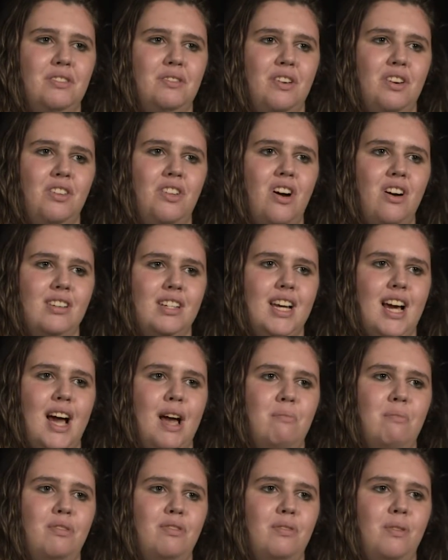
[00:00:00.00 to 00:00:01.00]
for a long
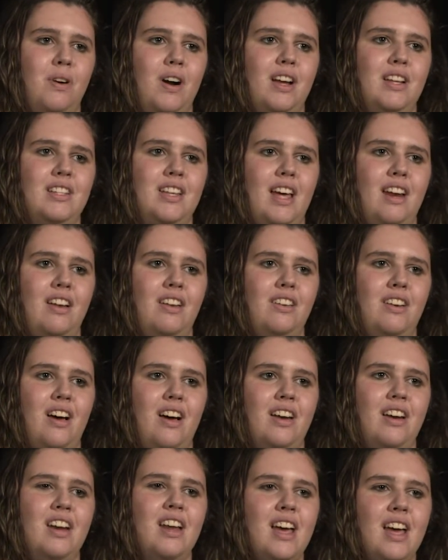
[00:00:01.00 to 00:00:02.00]
time before I settled
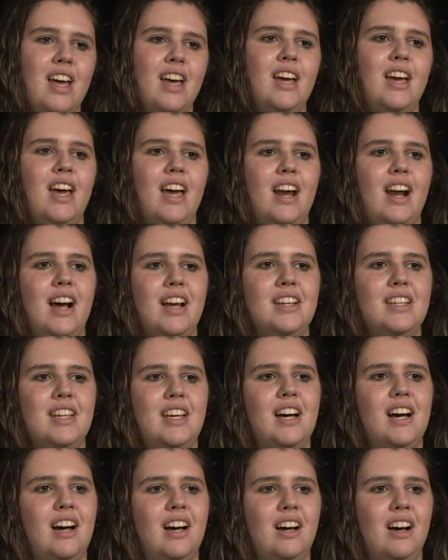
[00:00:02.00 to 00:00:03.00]
on an
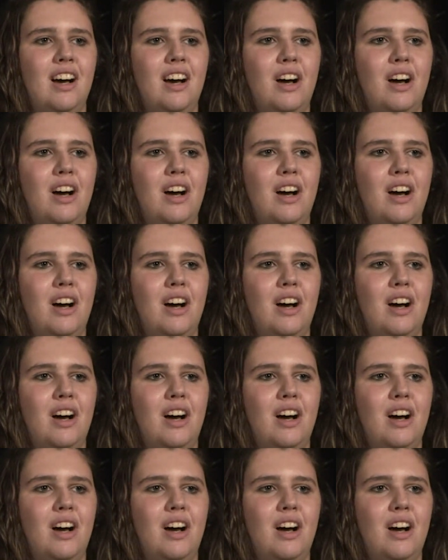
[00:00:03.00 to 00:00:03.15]
idea.